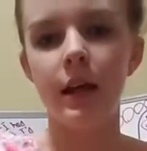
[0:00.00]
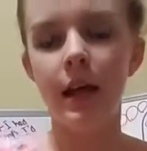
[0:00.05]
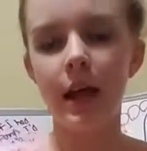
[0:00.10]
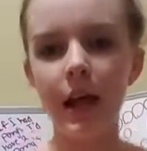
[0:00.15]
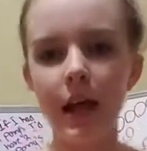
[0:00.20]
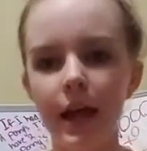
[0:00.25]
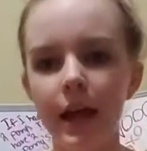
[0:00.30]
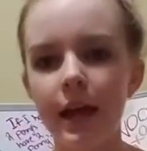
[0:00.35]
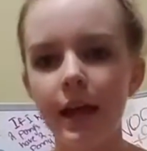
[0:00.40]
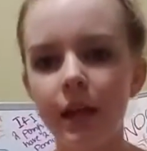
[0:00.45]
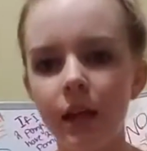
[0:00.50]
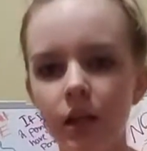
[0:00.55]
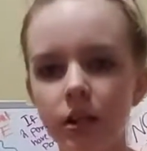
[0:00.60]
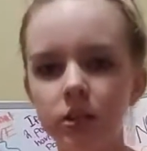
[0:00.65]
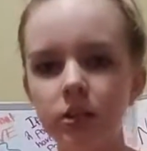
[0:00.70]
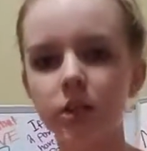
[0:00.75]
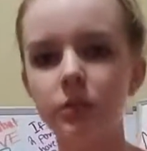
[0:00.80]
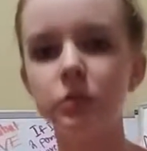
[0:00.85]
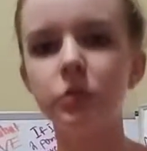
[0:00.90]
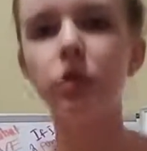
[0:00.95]
And
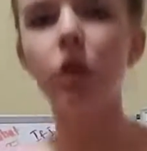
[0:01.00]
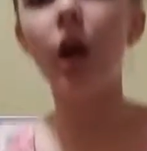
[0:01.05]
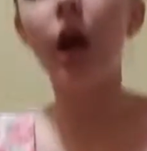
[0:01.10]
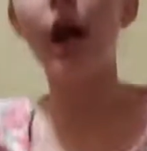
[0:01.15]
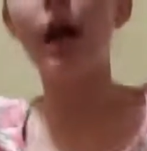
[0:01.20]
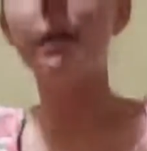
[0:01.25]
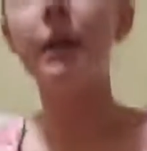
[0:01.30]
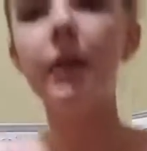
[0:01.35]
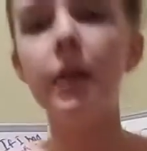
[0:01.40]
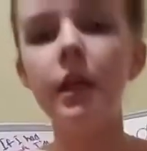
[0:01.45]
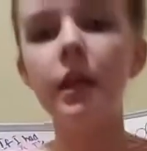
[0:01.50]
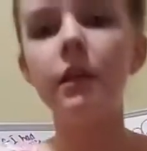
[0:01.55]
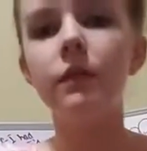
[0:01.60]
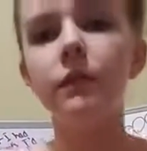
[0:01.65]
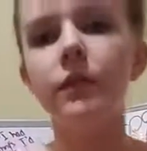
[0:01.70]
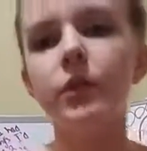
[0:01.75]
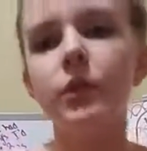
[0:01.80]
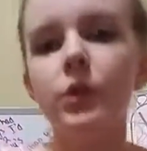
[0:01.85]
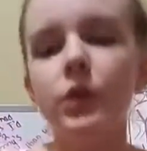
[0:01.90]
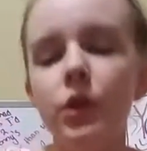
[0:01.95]
subscribe if
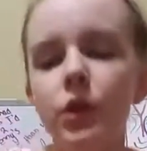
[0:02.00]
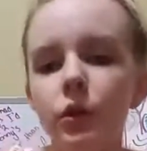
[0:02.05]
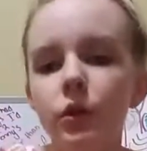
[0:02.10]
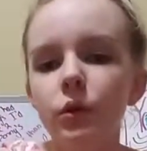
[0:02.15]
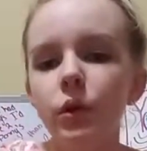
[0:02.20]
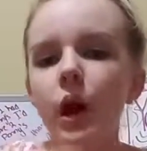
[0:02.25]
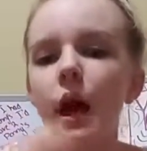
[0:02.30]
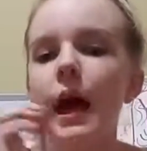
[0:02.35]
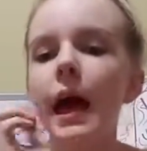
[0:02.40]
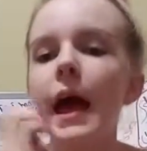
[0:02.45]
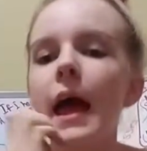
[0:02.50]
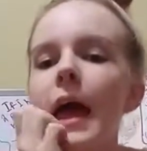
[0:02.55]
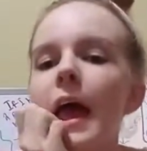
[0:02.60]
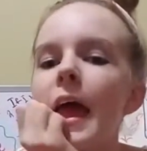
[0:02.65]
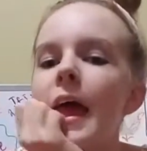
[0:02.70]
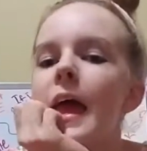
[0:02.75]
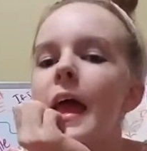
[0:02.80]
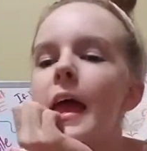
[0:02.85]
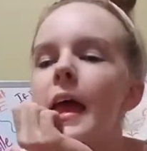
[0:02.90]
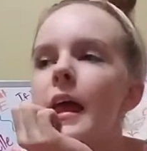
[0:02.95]
you're new.
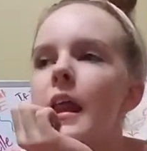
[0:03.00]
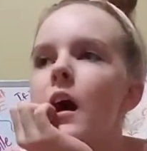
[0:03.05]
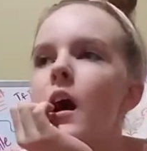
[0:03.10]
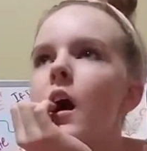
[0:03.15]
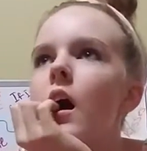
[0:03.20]
And,